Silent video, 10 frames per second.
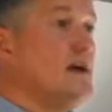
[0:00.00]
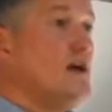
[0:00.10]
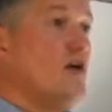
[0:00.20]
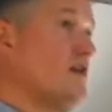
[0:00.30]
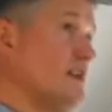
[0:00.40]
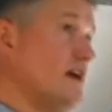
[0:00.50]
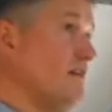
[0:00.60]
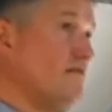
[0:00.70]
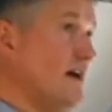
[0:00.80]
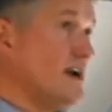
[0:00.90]
or in our
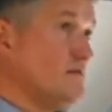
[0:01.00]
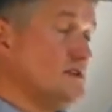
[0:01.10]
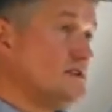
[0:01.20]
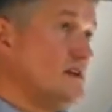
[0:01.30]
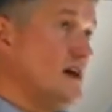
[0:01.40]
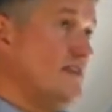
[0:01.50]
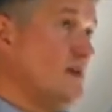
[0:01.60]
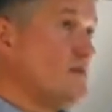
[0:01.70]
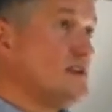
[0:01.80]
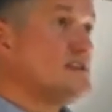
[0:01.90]
environment, and
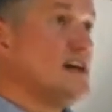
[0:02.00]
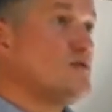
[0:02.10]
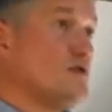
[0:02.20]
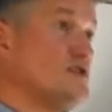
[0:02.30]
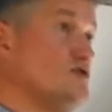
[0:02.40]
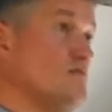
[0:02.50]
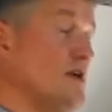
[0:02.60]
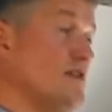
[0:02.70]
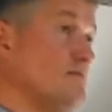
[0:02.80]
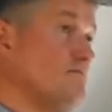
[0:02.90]
then we can decide what to do
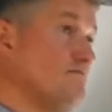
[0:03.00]
about them.